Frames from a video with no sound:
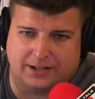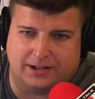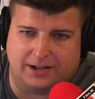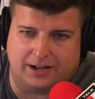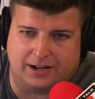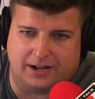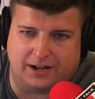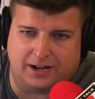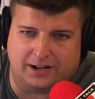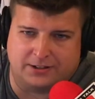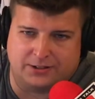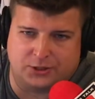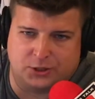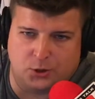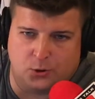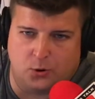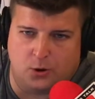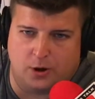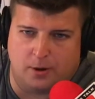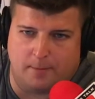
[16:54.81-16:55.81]
a a, a
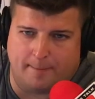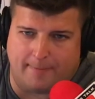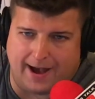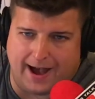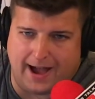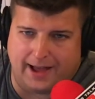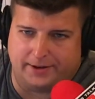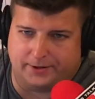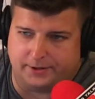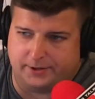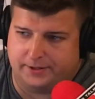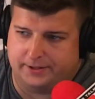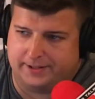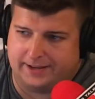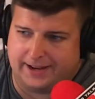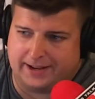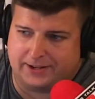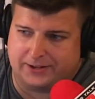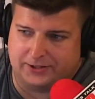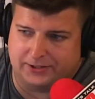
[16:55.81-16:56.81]
Tua model
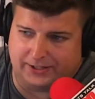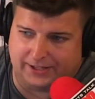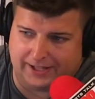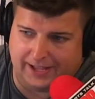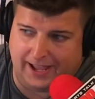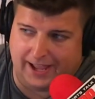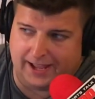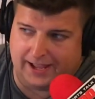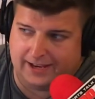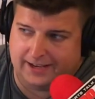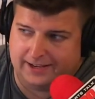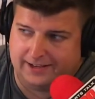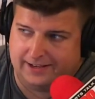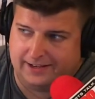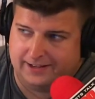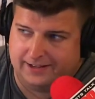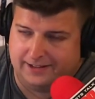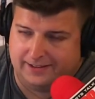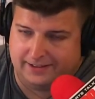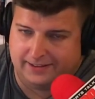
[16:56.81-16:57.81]
that I could get,
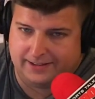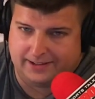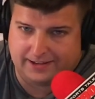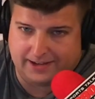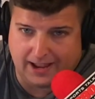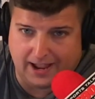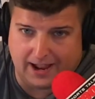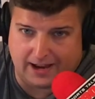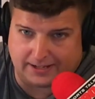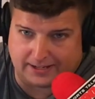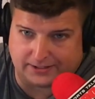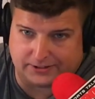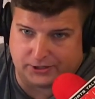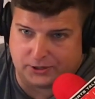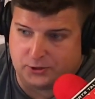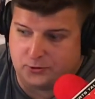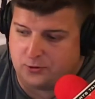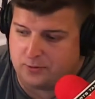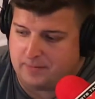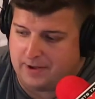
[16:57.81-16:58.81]
then yeah, He's
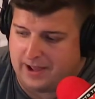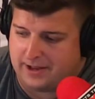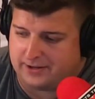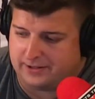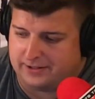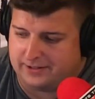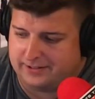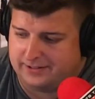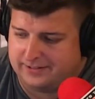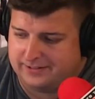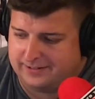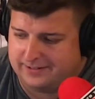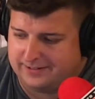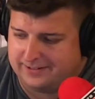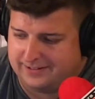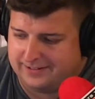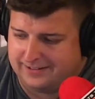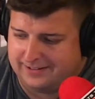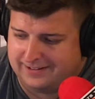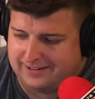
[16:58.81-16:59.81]
get the newer model.
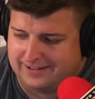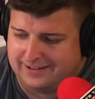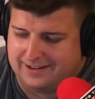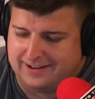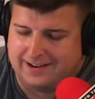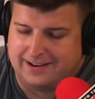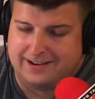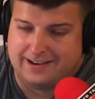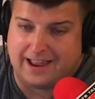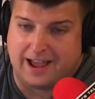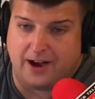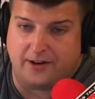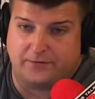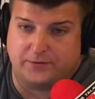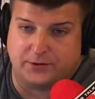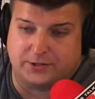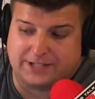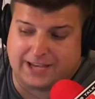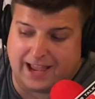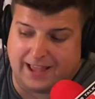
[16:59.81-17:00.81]
Broken. Now,
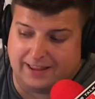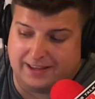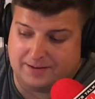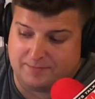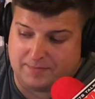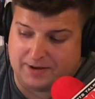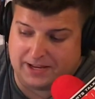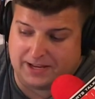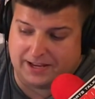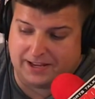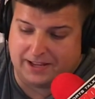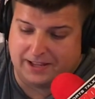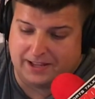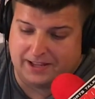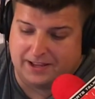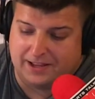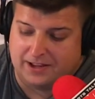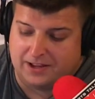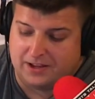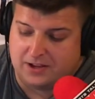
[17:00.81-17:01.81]
if you're telling me
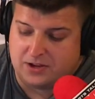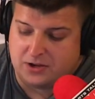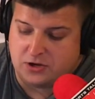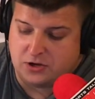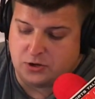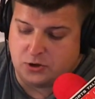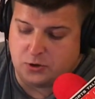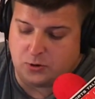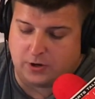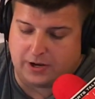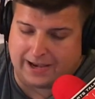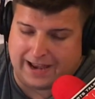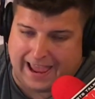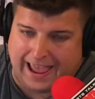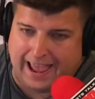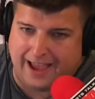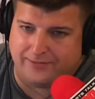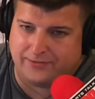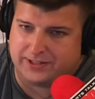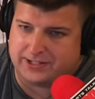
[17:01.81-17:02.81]
you can
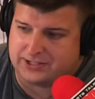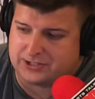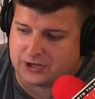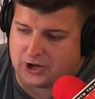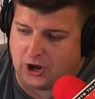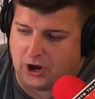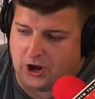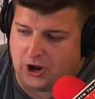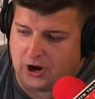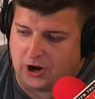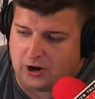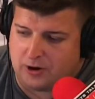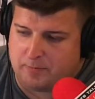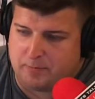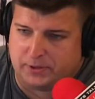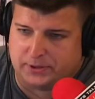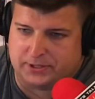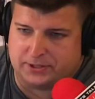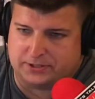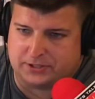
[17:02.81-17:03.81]
have this car,
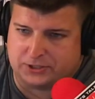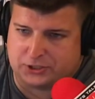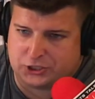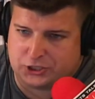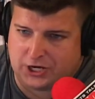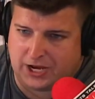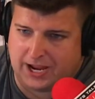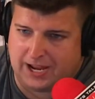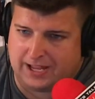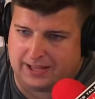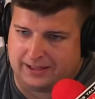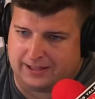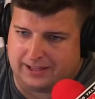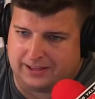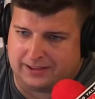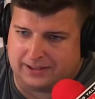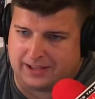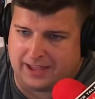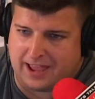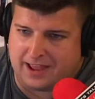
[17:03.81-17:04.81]
but there's a chance
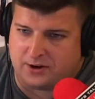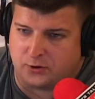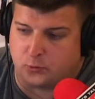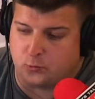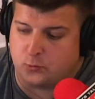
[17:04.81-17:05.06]
that they had